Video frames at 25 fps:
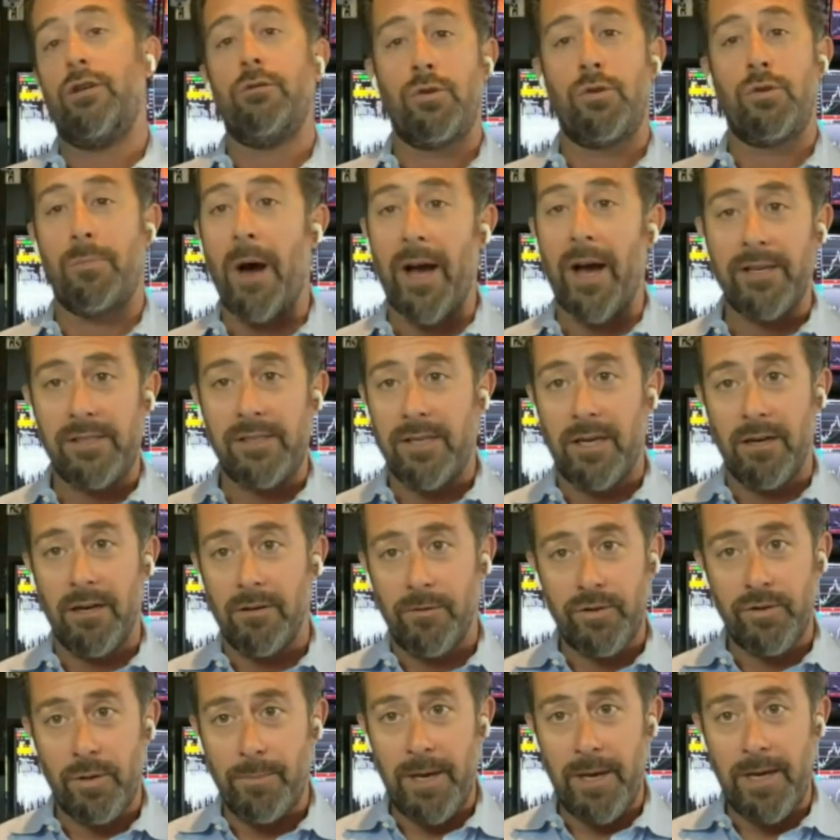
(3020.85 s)
would be a
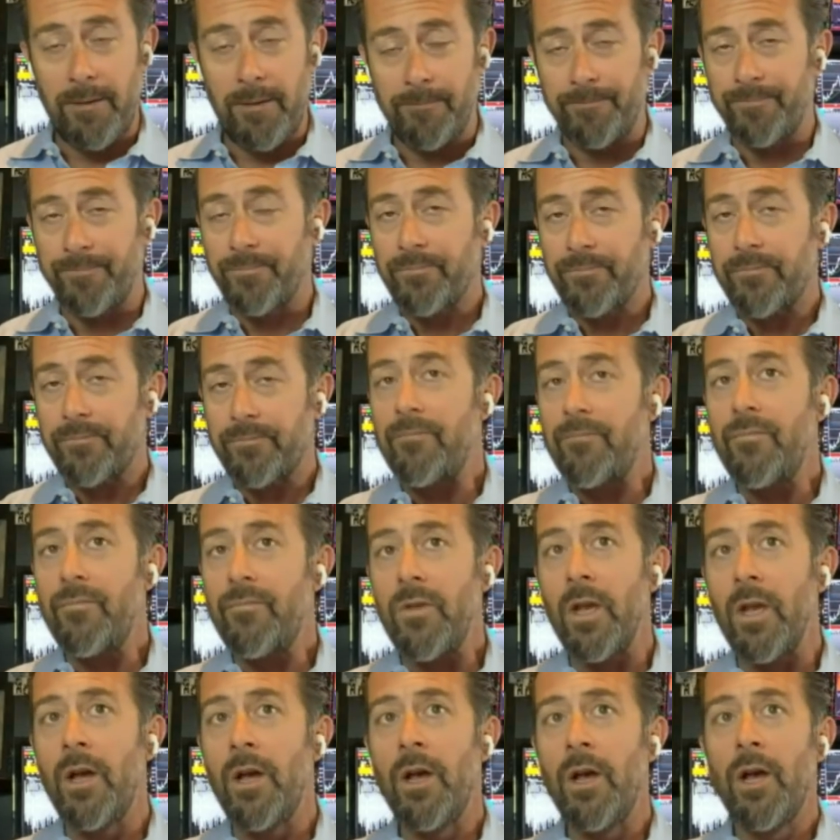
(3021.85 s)
huge buy signal to
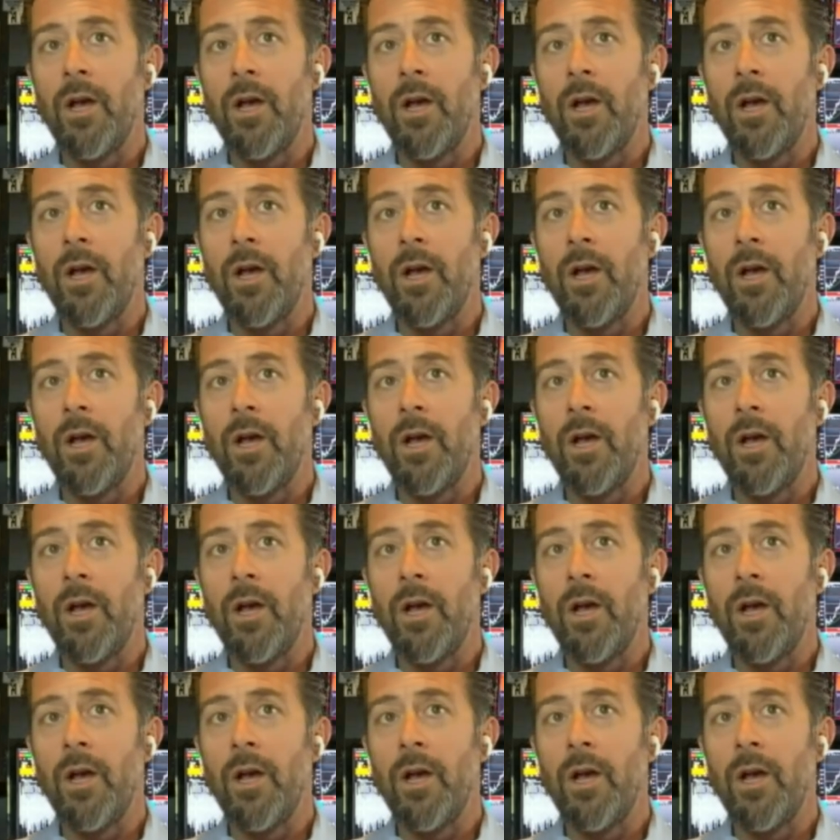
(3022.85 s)
me.